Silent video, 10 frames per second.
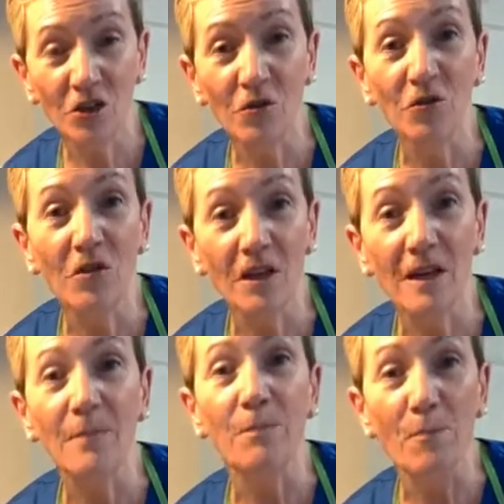to
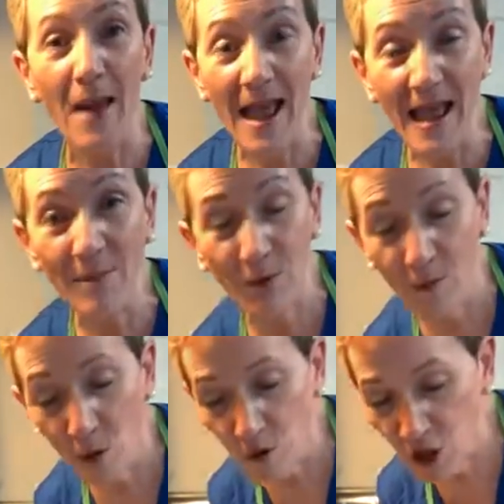the May
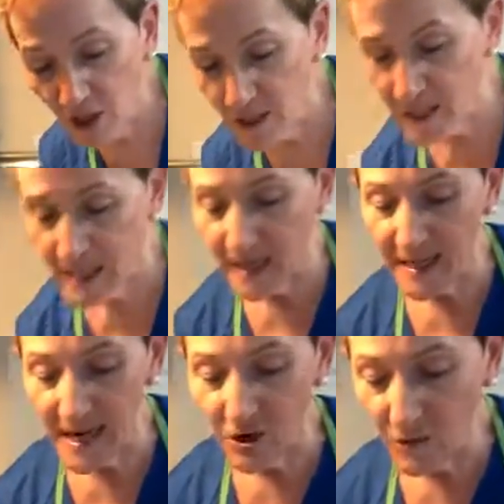promotions
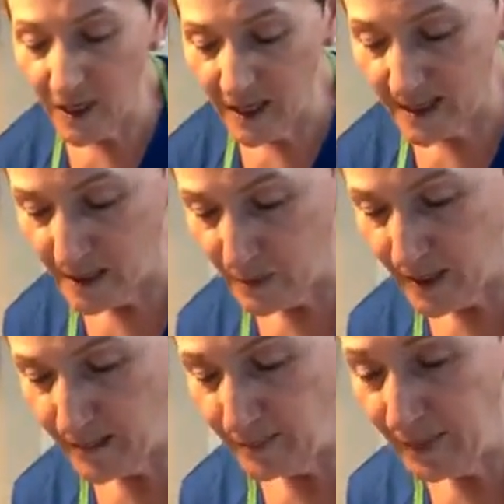that Naomi has
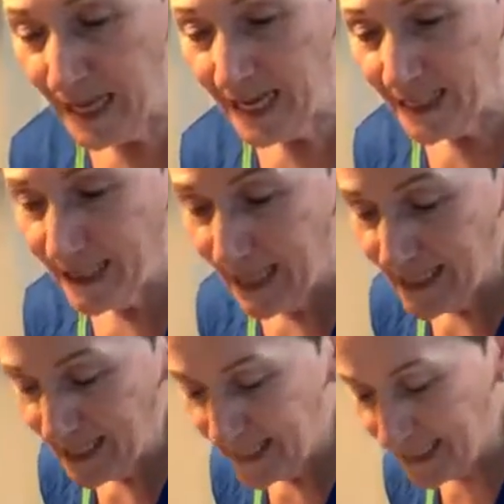been
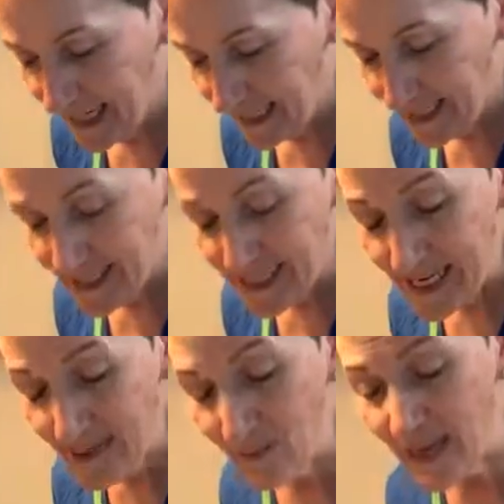letting us get a
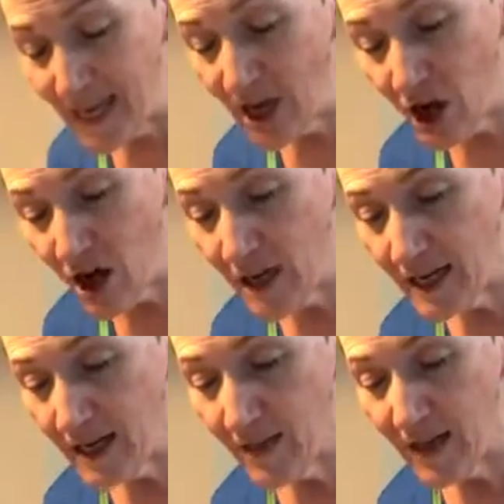sneak peek
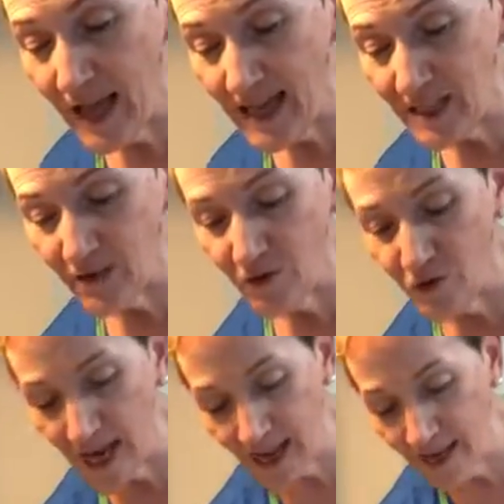on in the last
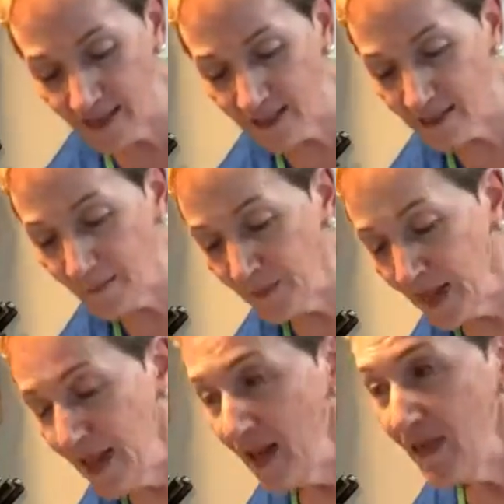few days,
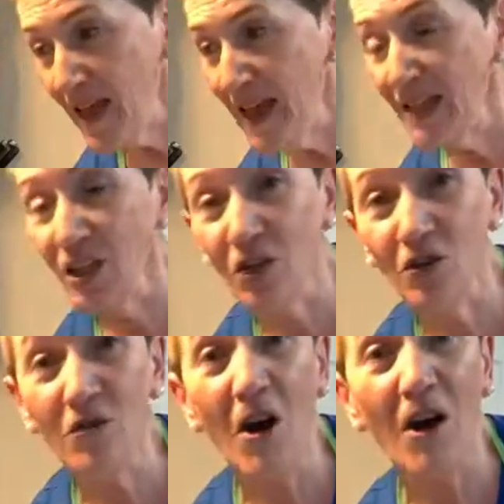then
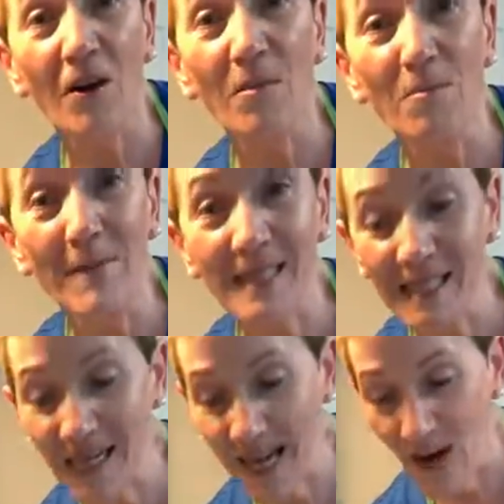you are
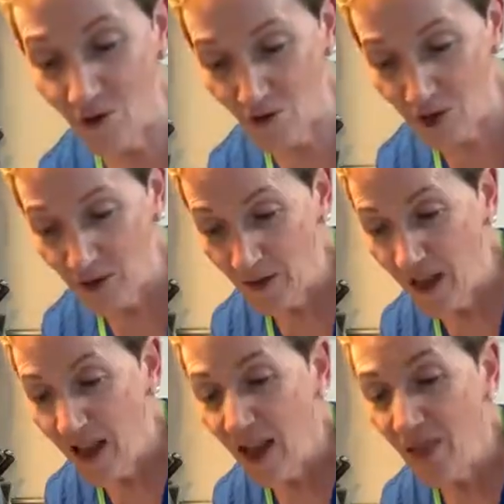missing out.
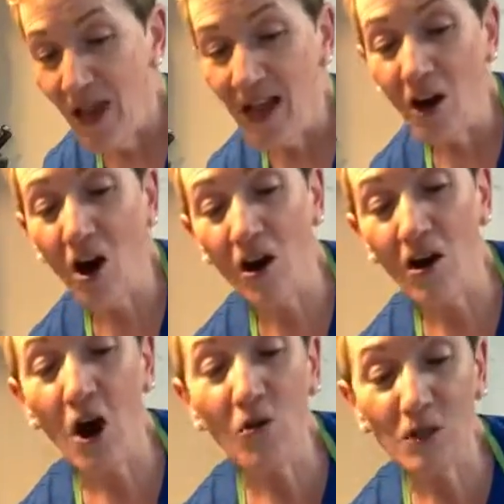That
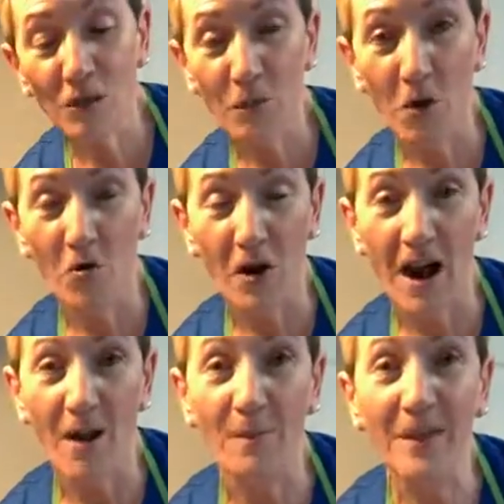our host
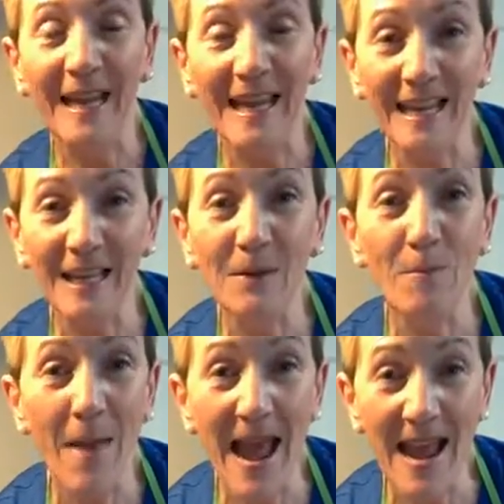program
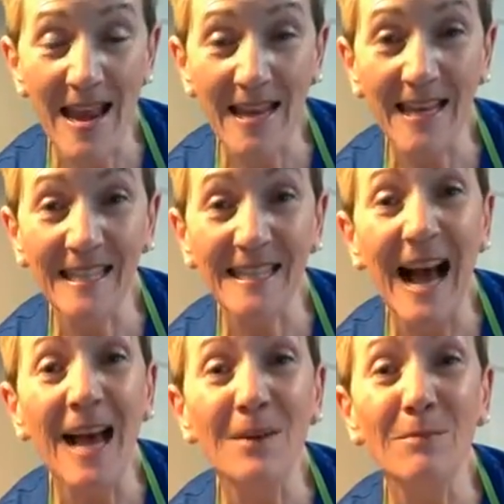in May
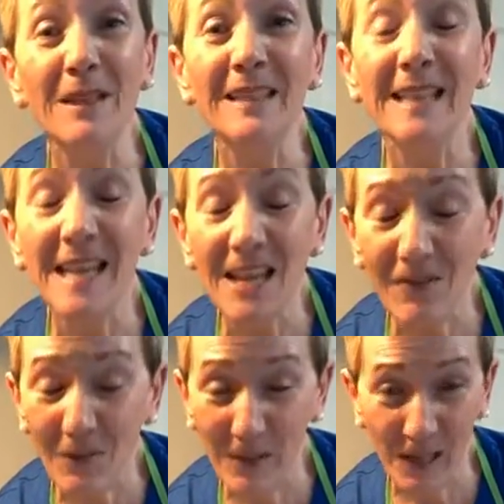is
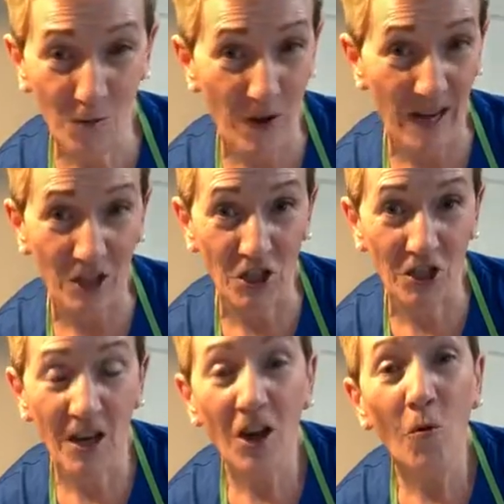unbelievably
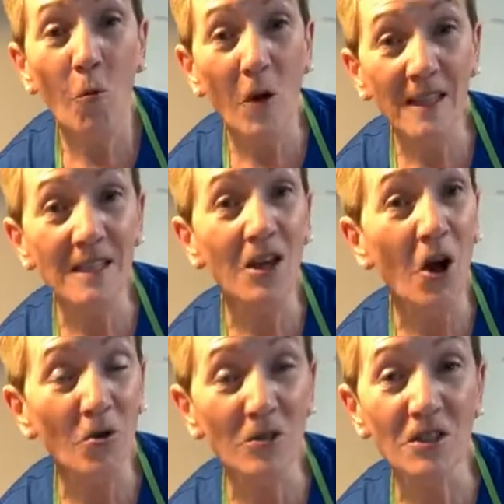rich. Once
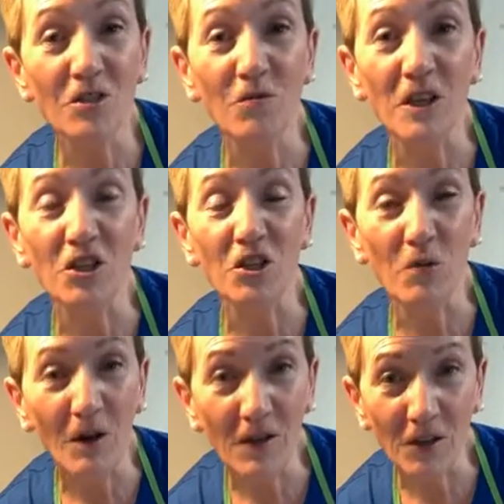hosts reach
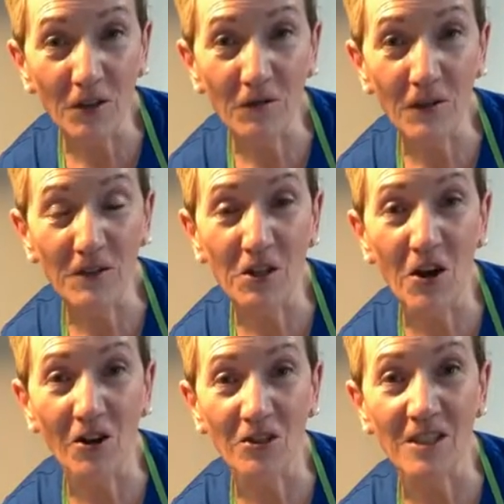
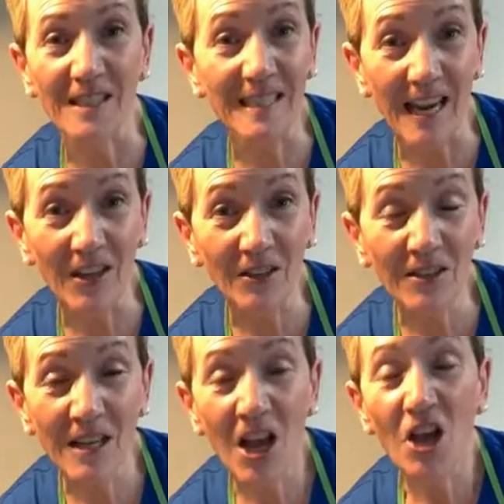$1,250 in
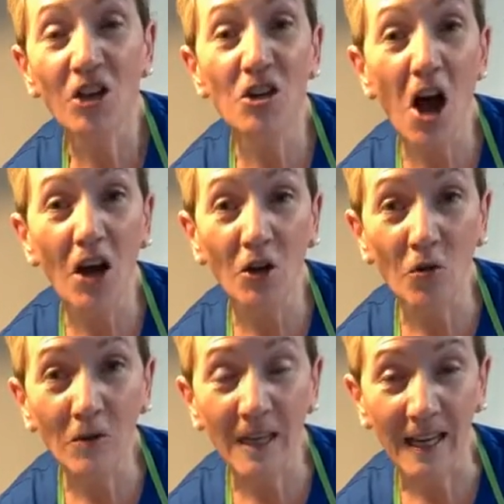sales, not
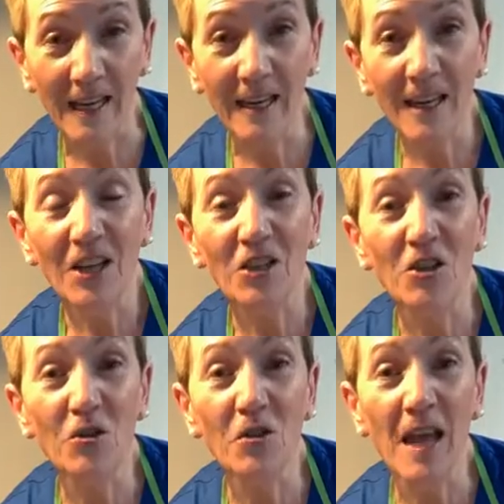only
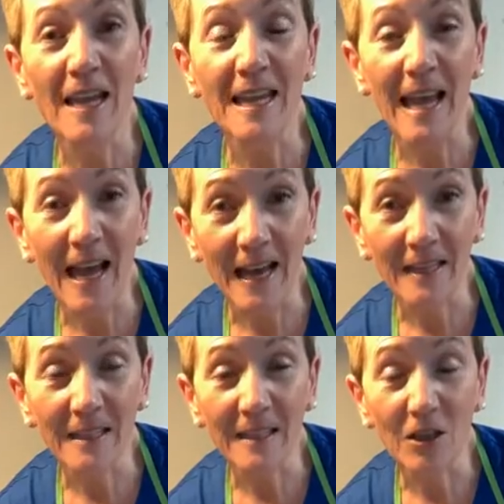do they
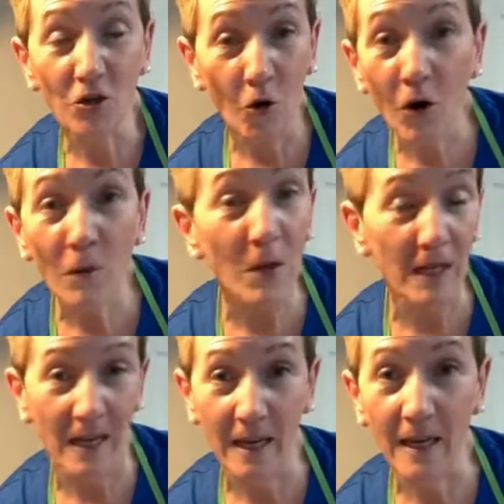get
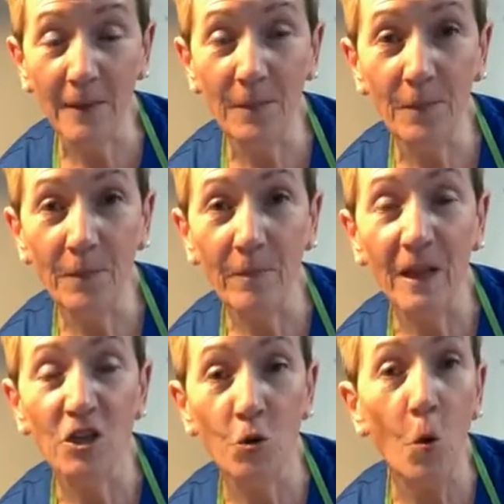normally
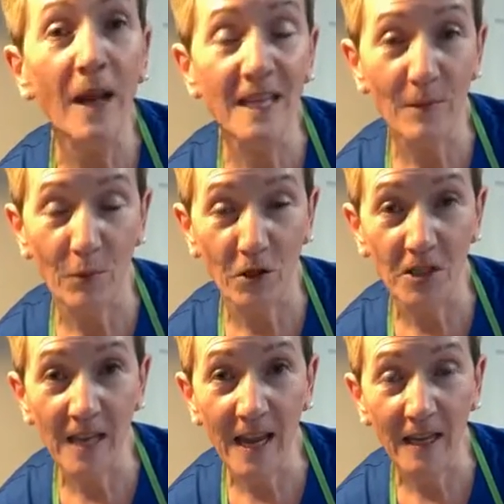
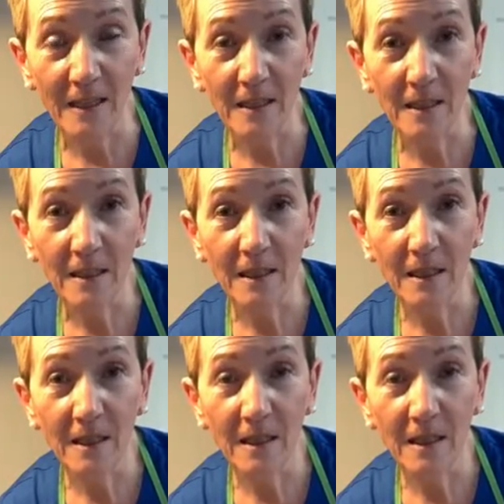20%,